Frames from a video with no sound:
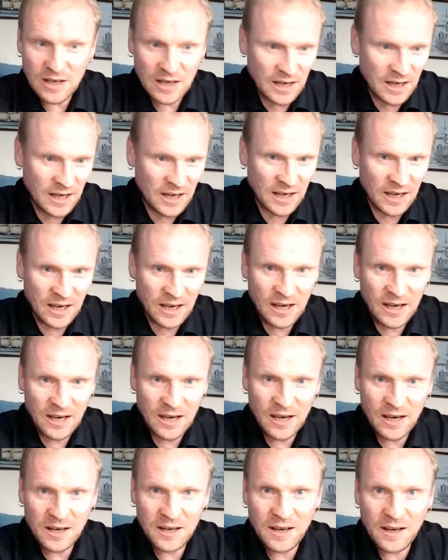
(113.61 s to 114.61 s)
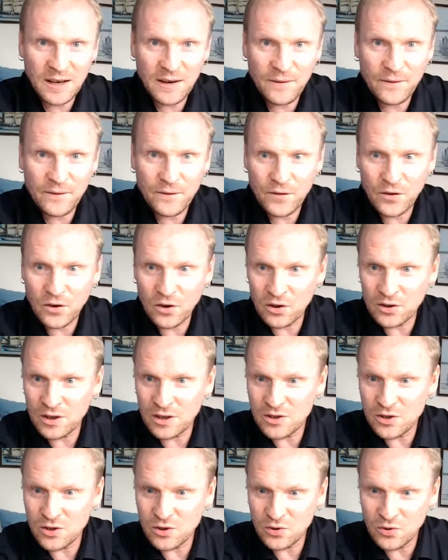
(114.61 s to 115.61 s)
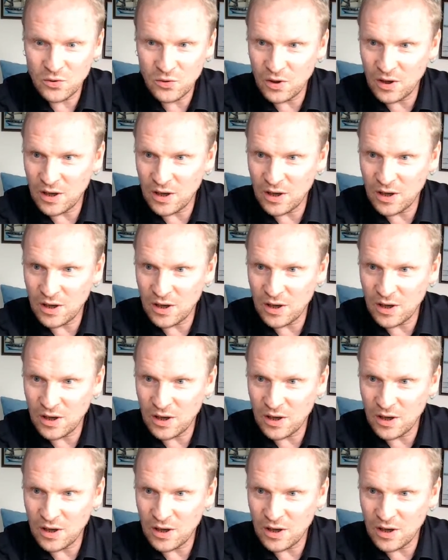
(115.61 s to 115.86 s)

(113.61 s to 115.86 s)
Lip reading: any further ado,